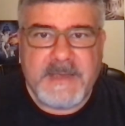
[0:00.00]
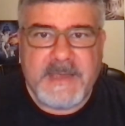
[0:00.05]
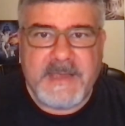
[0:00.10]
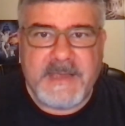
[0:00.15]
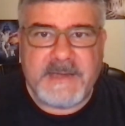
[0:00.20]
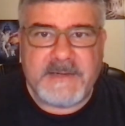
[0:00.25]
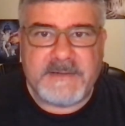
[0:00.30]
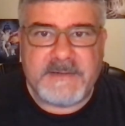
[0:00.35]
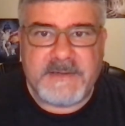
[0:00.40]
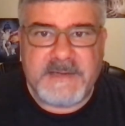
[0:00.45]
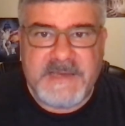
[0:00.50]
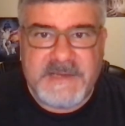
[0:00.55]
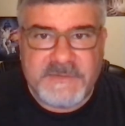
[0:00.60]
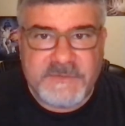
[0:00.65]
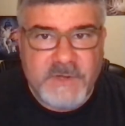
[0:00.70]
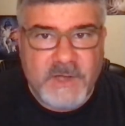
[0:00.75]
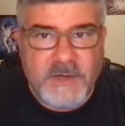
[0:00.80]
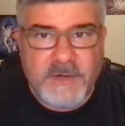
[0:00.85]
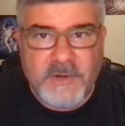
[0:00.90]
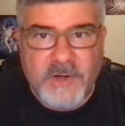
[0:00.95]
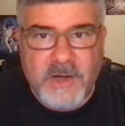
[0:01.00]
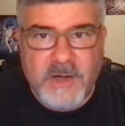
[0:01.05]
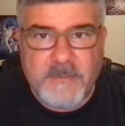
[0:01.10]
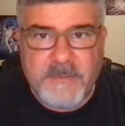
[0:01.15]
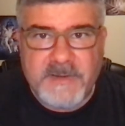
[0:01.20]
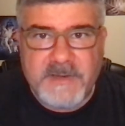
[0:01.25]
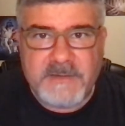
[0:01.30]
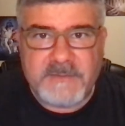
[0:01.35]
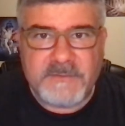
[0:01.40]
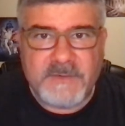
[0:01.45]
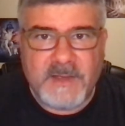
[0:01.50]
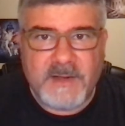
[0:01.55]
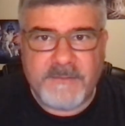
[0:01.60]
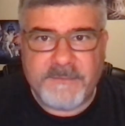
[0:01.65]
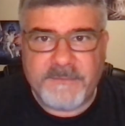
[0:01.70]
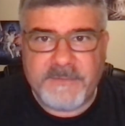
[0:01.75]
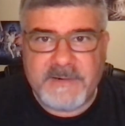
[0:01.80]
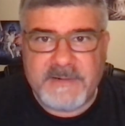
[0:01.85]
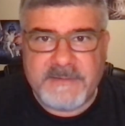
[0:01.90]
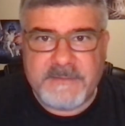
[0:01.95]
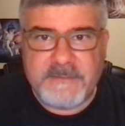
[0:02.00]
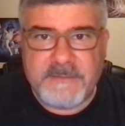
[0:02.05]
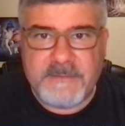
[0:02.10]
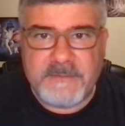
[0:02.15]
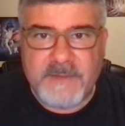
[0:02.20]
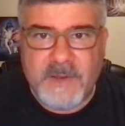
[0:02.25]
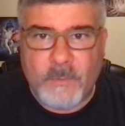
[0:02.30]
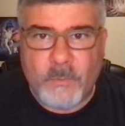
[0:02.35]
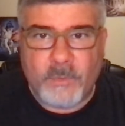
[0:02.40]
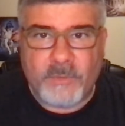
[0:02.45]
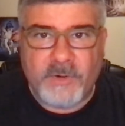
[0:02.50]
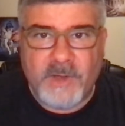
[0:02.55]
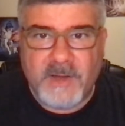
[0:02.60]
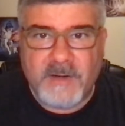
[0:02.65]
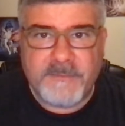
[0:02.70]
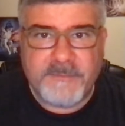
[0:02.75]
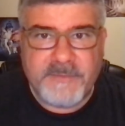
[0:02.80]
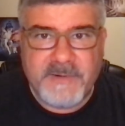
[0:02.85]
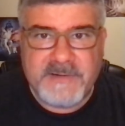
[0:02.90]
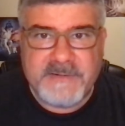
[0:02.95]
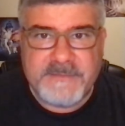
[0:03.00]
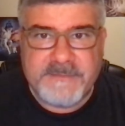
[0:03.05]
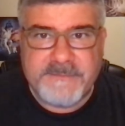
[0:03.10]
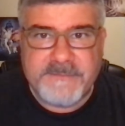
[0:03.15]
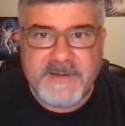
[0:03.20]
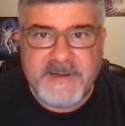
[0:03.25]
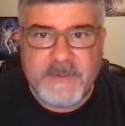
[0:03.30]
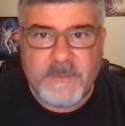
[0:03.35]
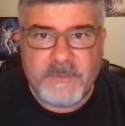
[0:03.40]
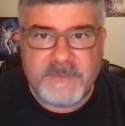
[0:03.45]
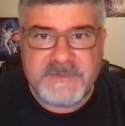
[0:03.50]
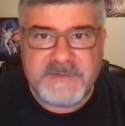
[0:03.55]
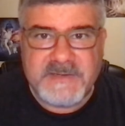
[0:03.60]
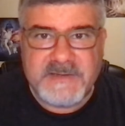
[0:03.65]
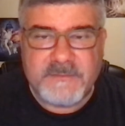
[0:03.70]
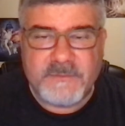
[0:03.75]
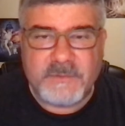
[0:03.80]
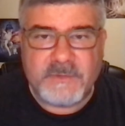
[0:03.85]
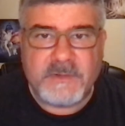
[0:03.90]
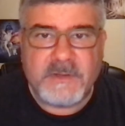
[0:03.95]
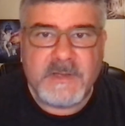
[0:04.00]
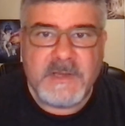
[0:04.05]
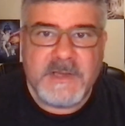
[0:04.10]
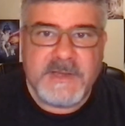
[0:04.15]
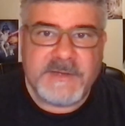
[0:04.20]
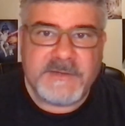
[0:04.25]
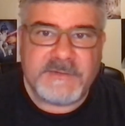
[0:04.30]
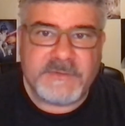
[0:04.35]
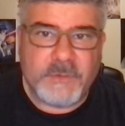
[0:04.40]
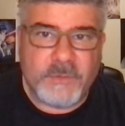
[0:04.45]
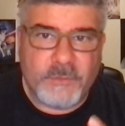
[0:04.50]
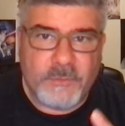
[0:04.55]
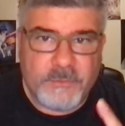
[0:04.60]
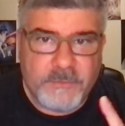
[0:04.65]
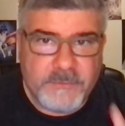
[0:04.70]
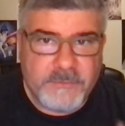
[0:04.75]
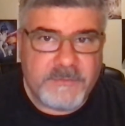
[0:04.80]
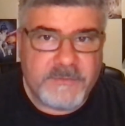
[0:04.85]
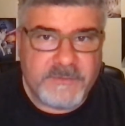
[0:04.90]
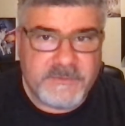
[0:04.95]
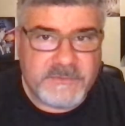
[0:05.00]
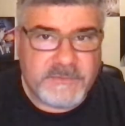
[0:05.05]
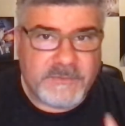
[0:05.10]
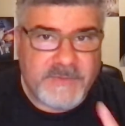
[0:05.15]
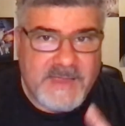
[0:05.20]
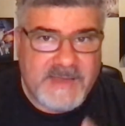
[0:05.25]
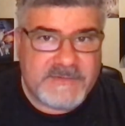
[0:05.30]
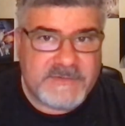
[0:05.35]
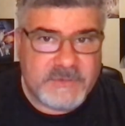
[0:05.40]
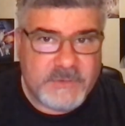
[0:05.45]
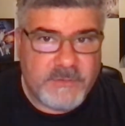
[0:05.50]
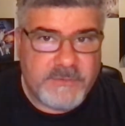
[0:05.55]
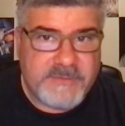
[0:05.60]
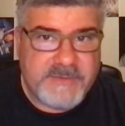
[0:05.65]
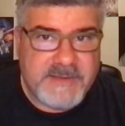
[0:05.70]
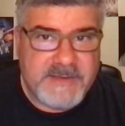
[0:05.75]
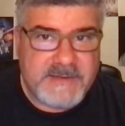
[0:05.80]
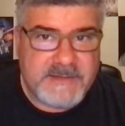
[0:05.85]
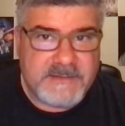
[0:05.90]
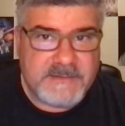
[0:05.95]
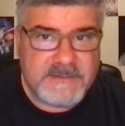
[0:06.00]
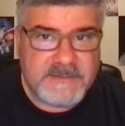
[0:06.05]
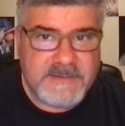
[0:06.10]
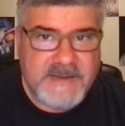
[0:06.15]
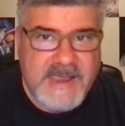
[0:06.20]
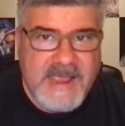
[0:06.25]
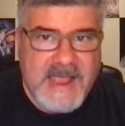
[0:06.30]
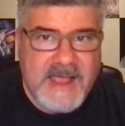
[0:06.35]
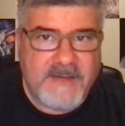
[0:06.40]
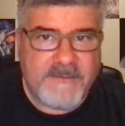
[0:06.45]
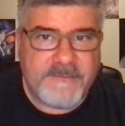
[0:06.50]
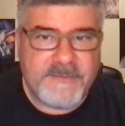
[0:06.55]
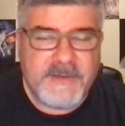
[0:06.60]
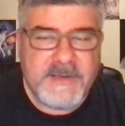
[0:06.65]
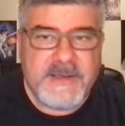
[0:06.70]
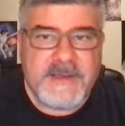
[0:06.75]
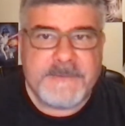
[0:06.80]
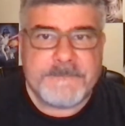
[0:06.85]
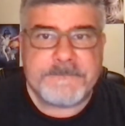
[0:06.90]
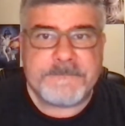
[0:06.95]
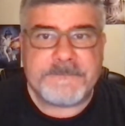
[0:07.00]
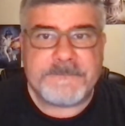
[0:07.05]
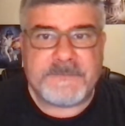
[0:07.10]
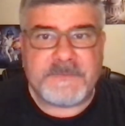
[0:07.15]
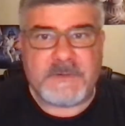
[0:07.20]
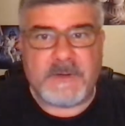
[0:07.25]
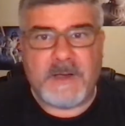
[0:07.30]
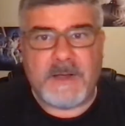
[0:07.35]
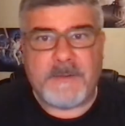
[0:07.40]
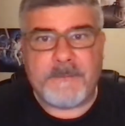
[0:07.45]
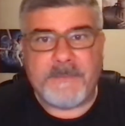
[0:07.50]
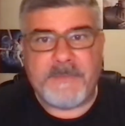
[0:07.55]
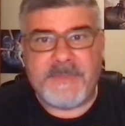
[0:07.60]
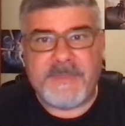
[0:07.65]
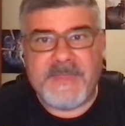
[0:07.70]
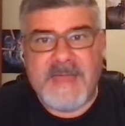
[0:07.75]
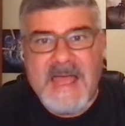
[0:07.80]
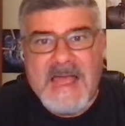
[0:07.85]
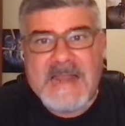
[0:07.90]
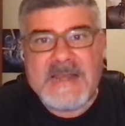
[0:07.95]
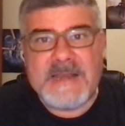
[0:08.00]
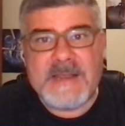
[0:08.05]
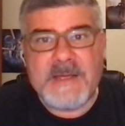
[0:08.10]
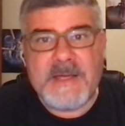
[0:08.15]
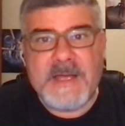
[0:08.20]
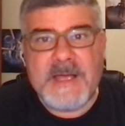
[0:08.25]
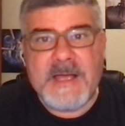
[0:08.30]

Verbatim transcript: and he's got an army he's not afraid that we're not afraid to fight what's evil so so that's a good thing to have um, that